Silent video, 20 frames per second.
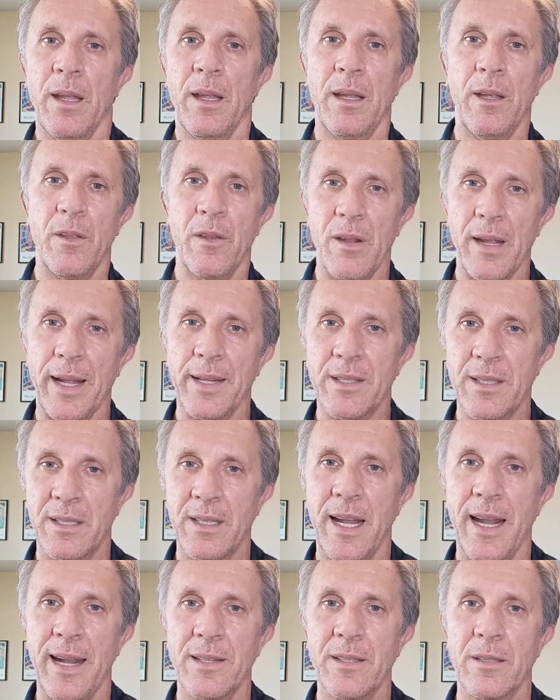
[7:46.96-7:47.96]
In the United
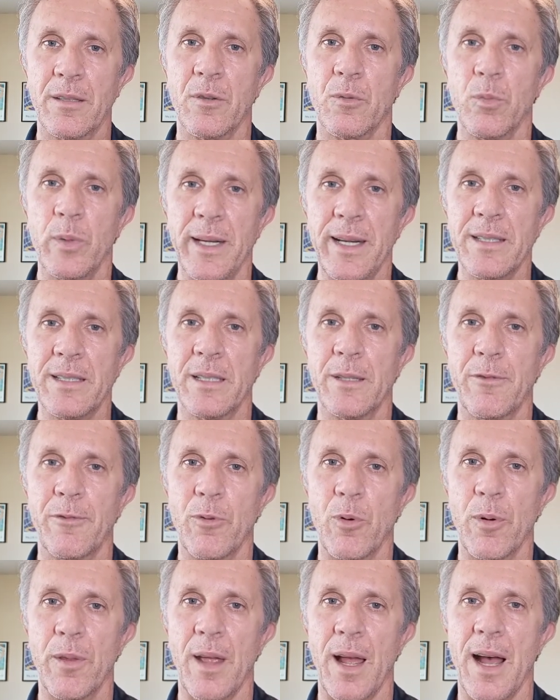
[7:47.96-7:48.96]
States, the reason
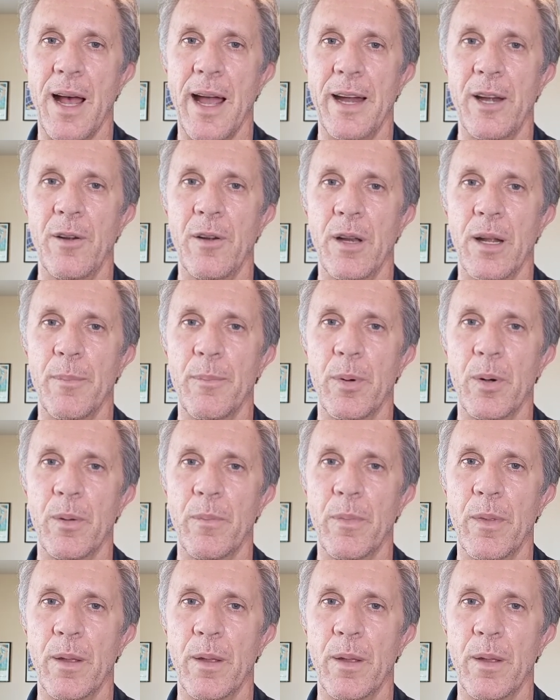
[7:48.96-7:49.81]
for the higher number,